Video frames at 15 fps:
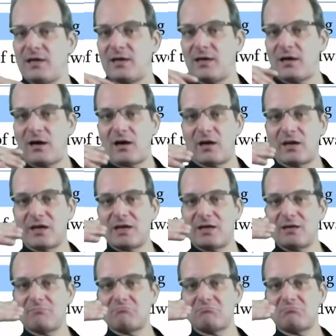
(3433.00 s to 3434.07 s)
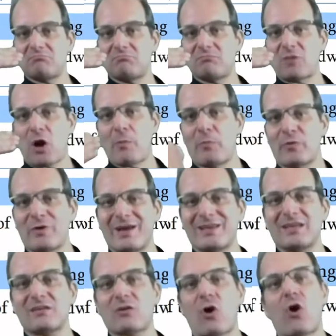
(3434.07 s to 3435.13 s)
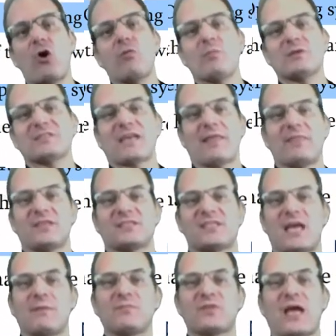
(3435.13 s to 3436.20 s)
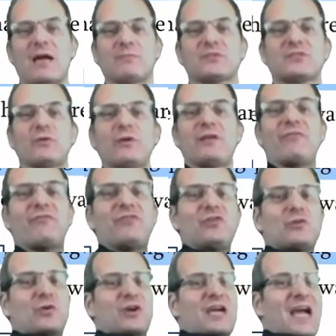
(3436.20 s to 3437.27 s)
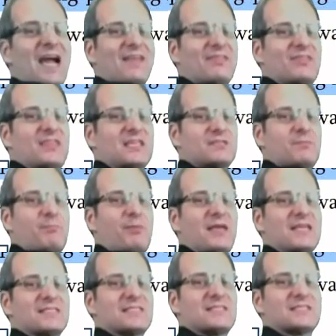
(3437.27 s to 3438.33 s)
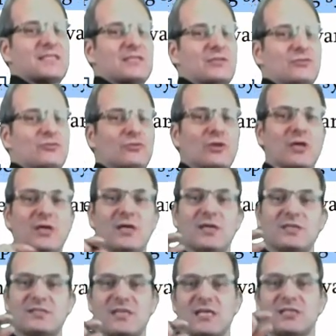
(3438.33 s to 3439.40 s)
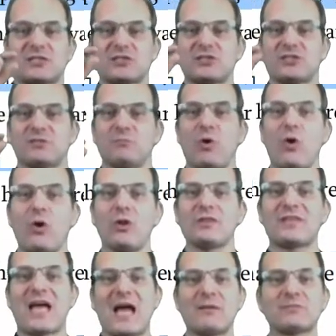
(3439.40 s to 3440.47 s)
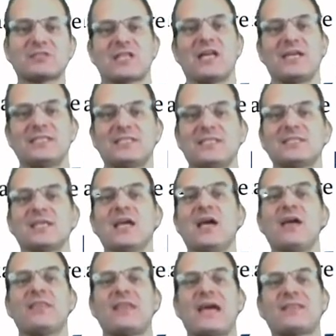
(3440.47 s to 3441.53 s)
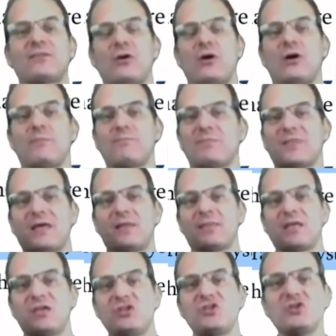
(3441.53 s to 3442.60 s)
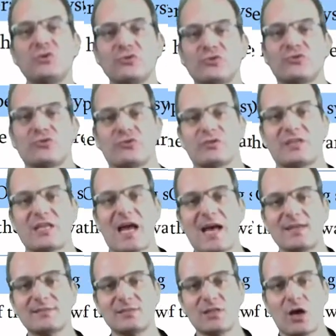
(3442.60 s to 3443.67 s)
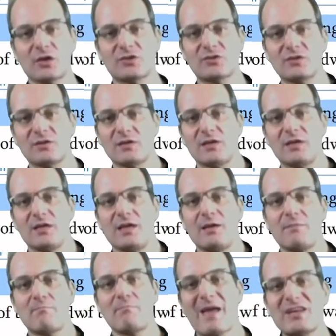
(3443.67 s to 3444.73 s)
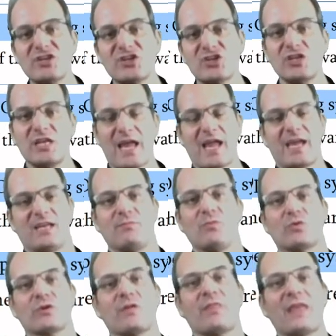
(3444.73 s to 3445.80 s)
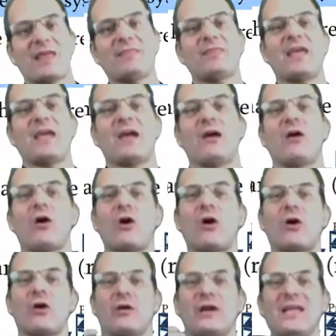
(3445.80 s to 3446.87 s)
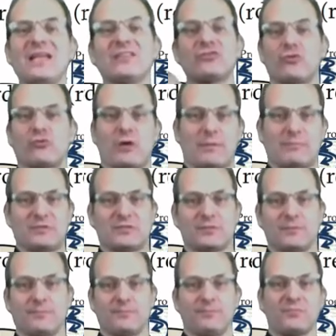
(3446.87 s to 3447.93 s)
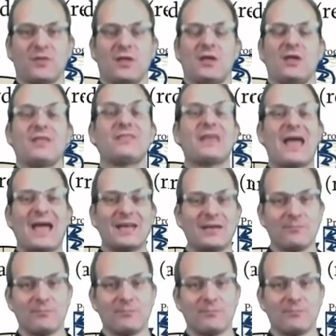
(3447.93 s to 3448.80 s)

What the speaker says: are operated almost at the same time. So if you cut these pieces into such small time slices that the user does not mention it anymore, that there are interrupts, then